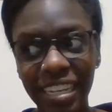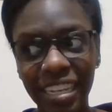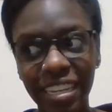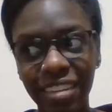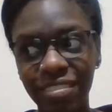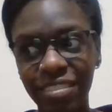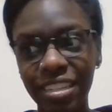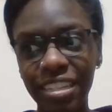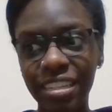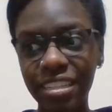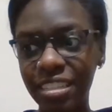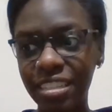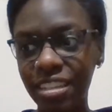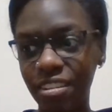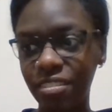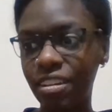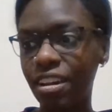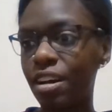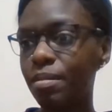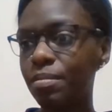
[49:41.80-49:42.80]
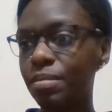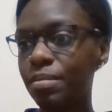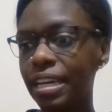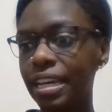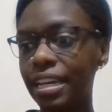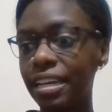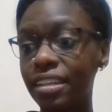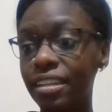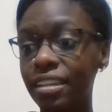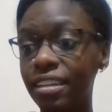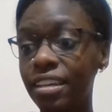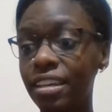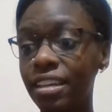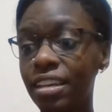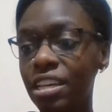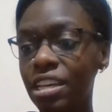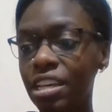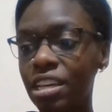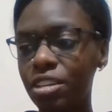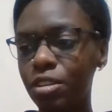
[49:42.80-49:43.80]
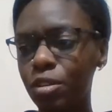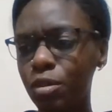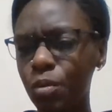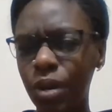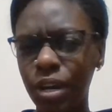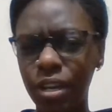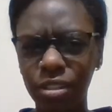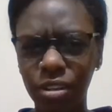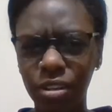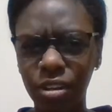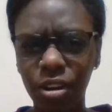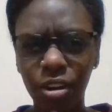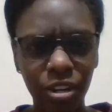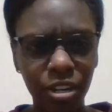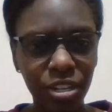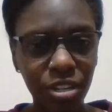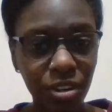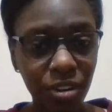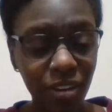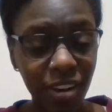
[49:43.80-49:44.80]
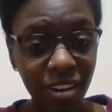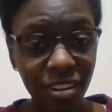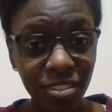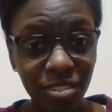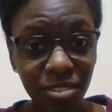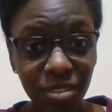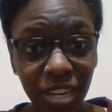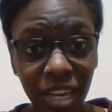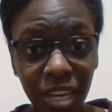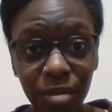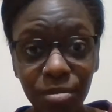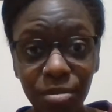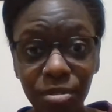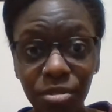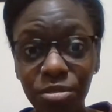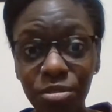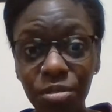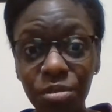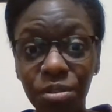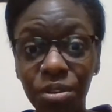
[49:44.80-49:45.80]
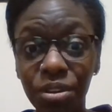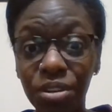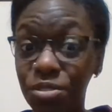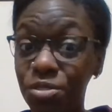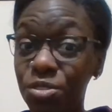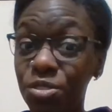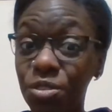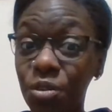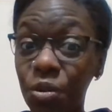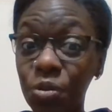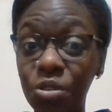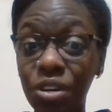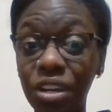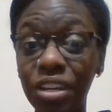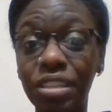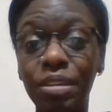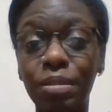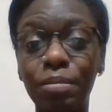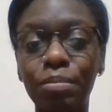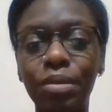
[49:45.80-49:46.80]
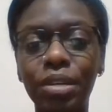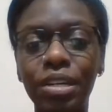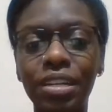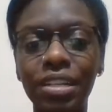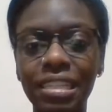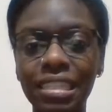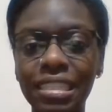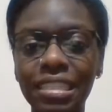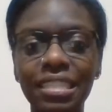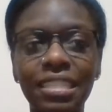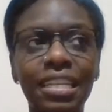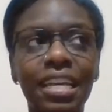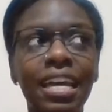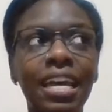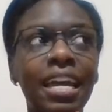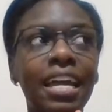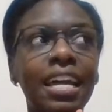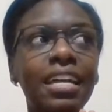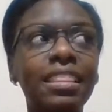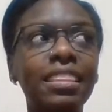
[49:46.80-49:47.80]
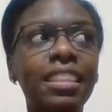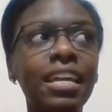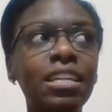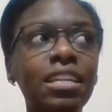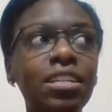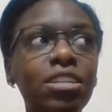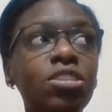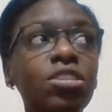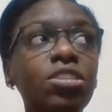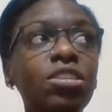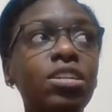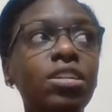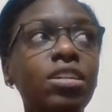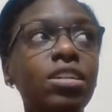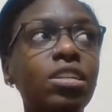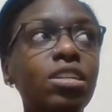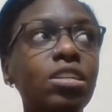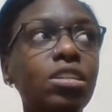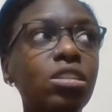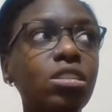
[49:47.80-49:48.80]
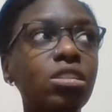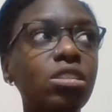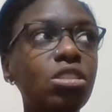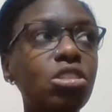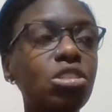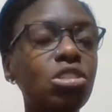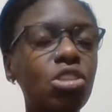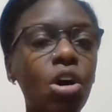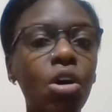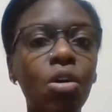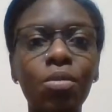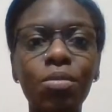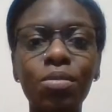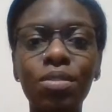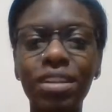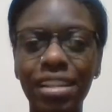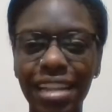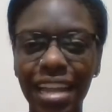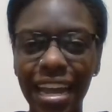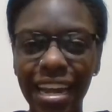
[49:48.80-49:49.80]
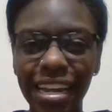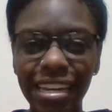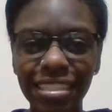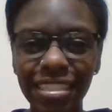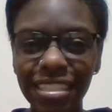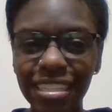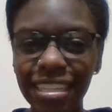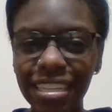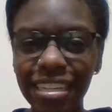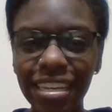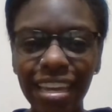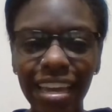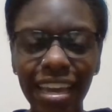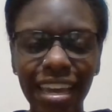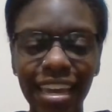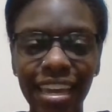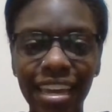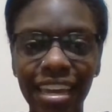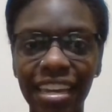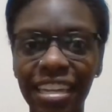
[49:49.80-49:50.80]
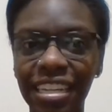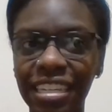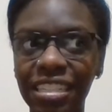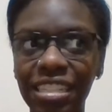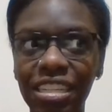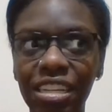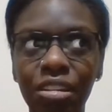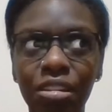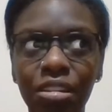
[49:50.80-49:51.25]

if it didn't sound complicated, you either already know how to do cables or you should go try them because they look so classy and